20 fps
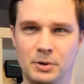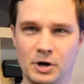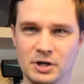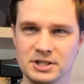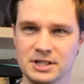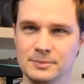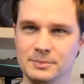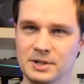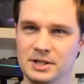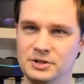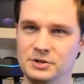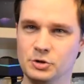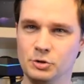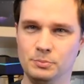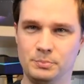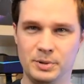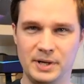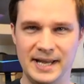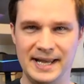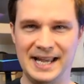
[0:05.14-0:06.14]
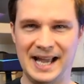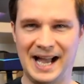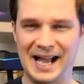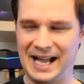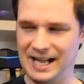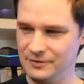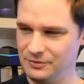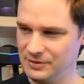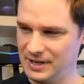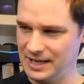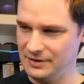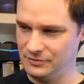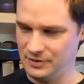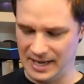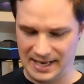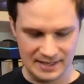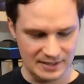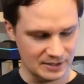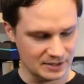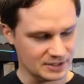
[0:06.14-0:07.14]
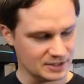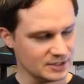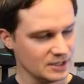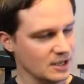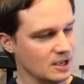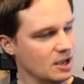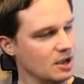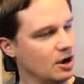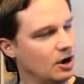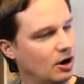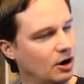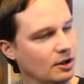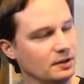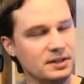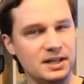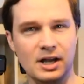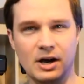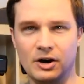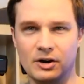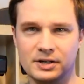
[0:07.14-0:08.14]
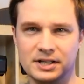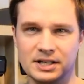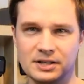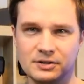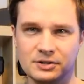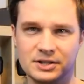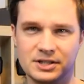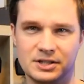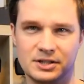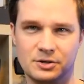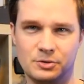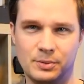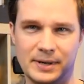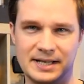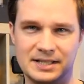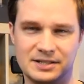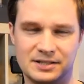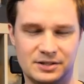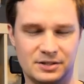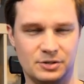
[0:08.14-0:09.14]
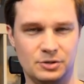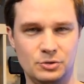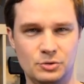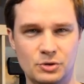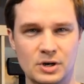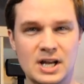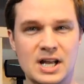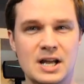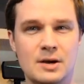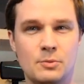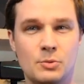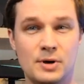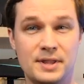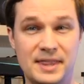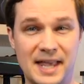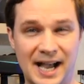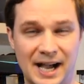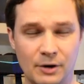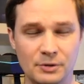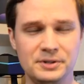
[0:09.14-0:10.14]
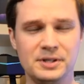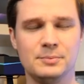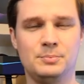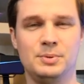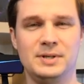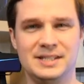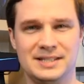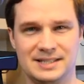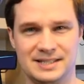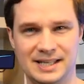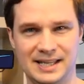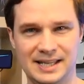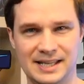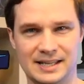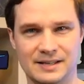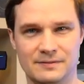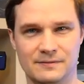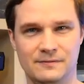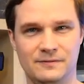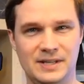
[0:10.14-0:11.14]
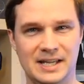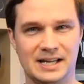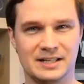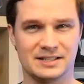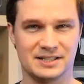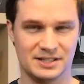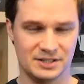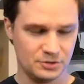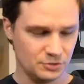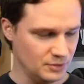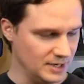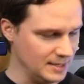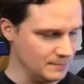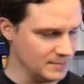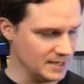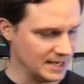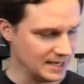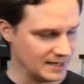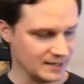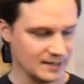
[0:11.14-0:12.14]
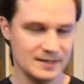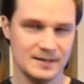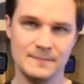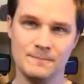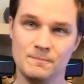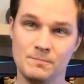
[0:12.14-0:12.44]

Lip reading: possible to play Half-Life Alyx on the Oculus Quest 2 without a PC via streaming?